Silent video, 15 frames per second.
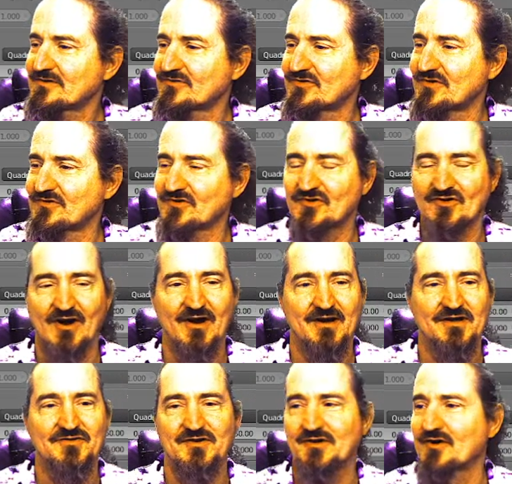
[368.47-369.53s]
Susie Shark
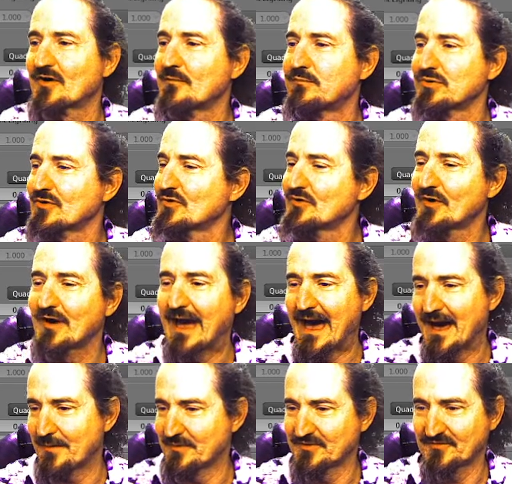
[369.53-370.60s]
is in her blue
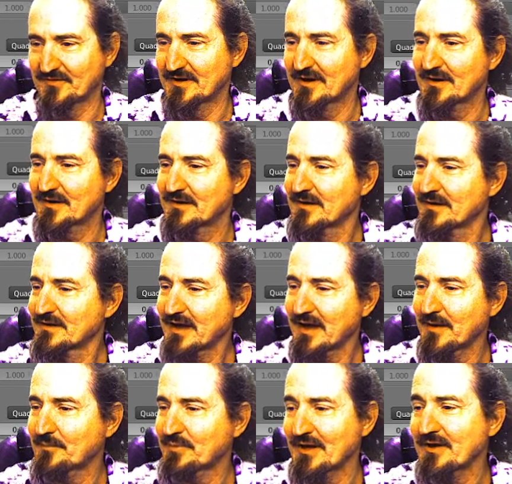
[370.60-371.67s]
atmosphere. Okay,
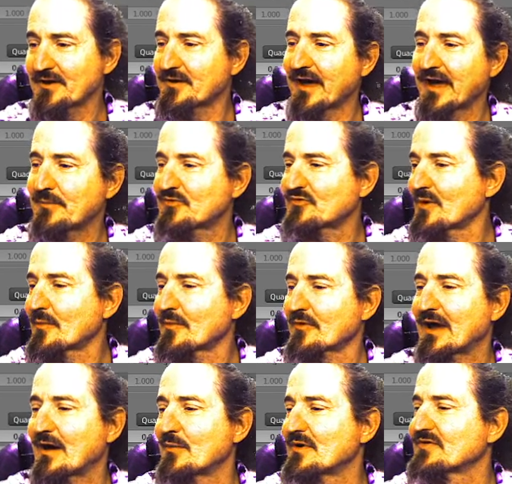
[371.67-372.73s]
play your game, swim
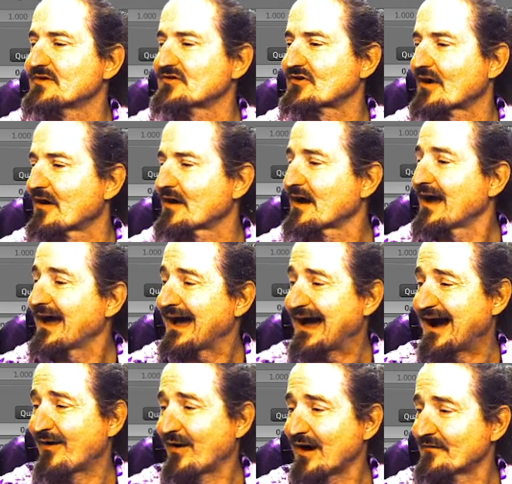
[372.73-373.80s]
around with the shark.
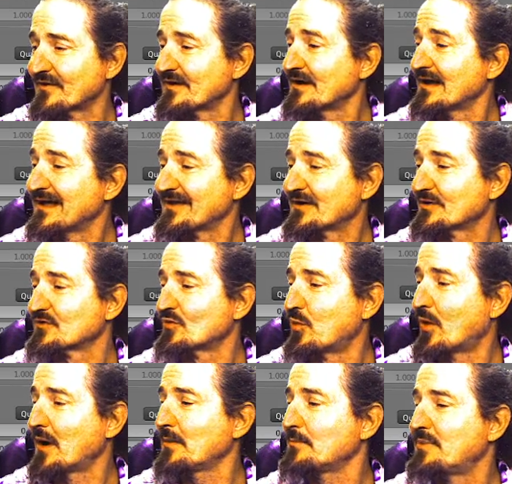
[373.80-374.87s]
However, there is
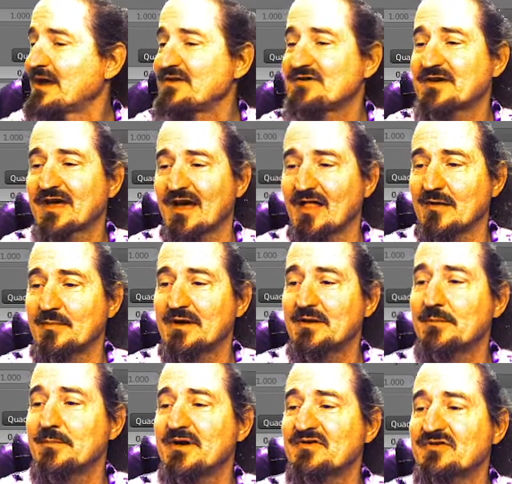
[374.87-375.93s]
one basic element
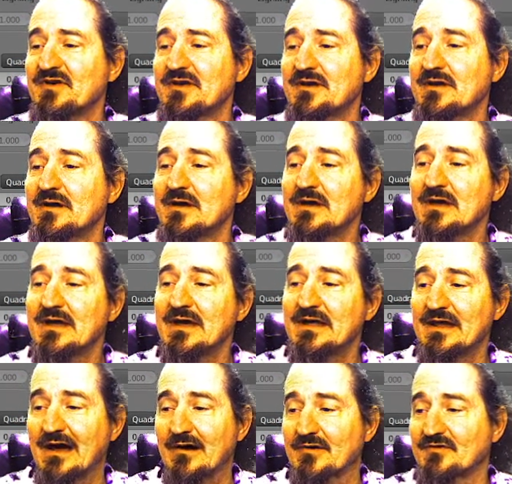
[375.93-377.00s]
missing in
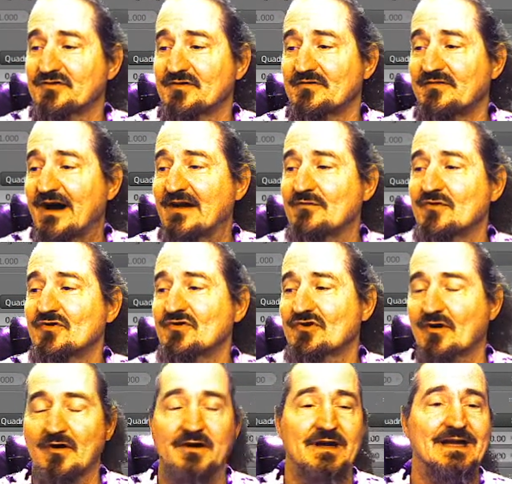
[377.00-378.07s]
our survival
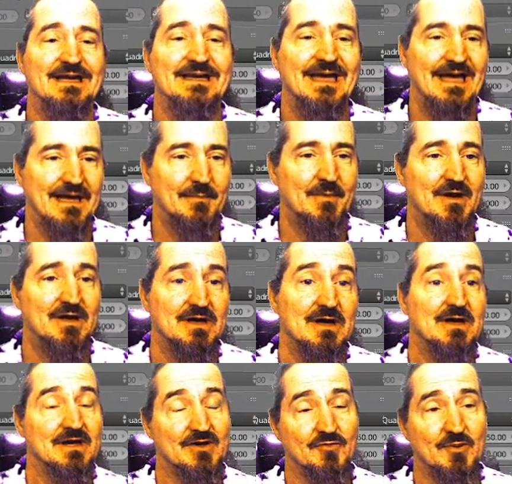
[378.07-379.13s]
shark game.
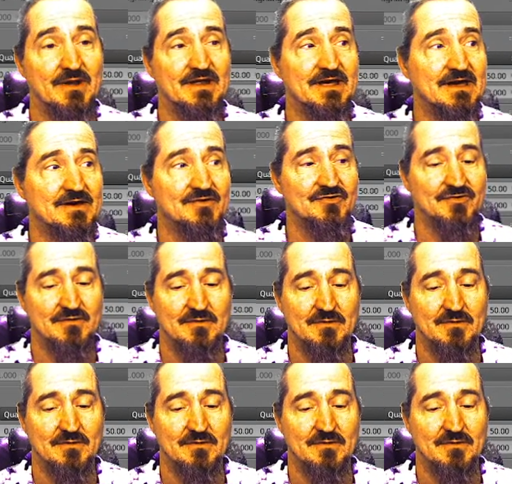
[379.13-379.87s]
Guess what it is?